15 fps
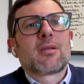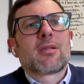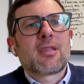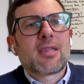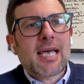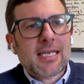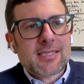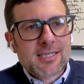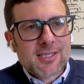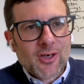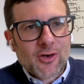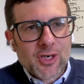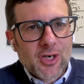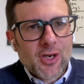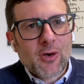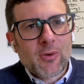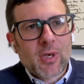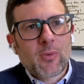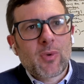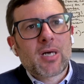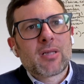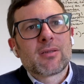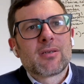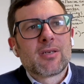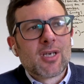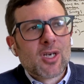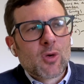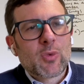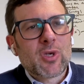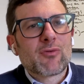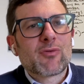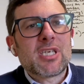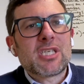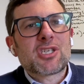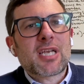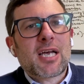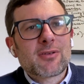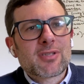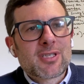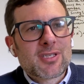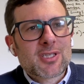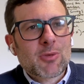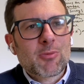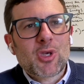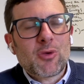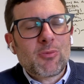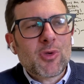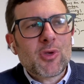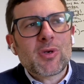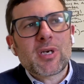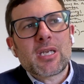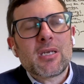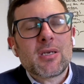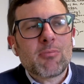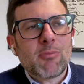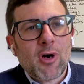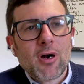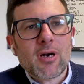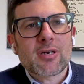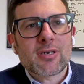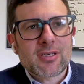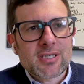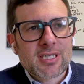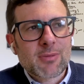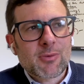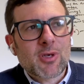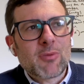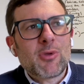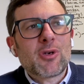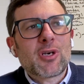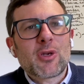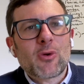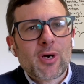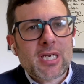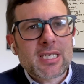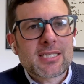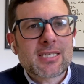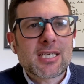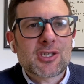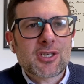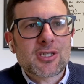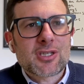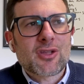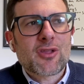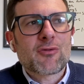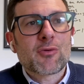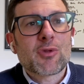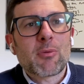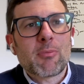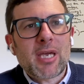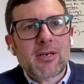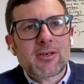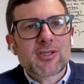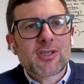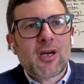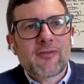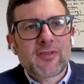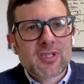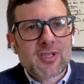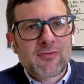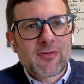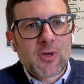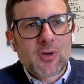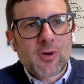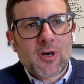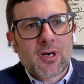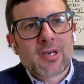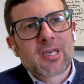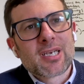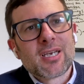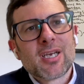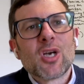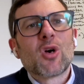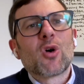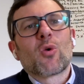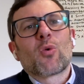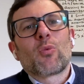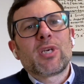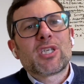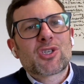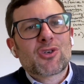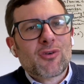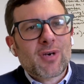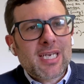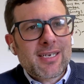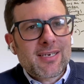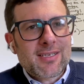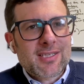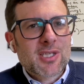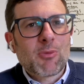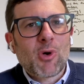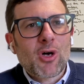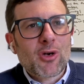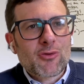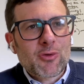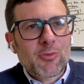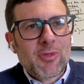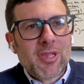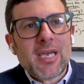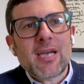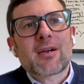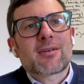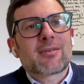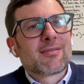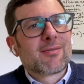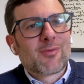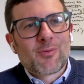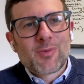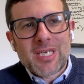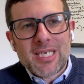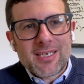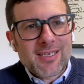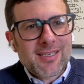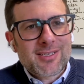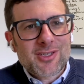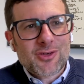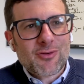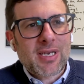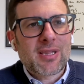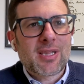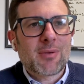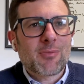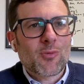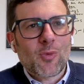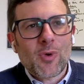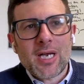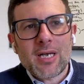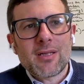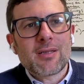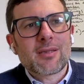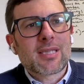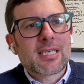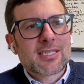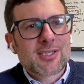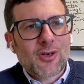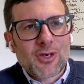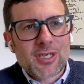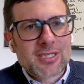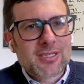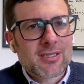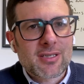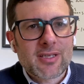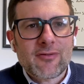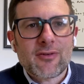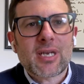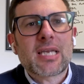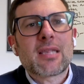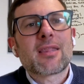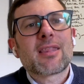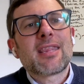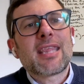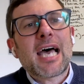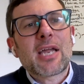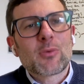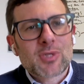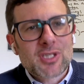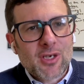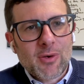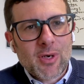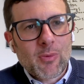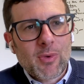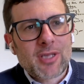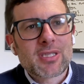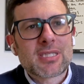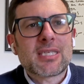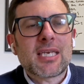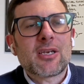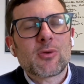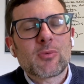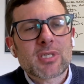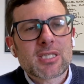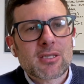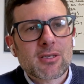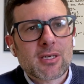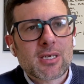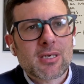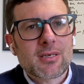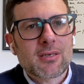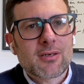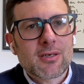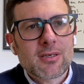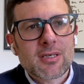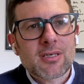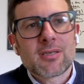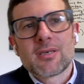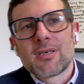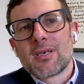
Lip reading: That started going well. We reached out to some community partners, some community organizations through the mayor's office of New York. We trained a small group there. We trained them well. They started delivering it. That was going well. The data was looking good.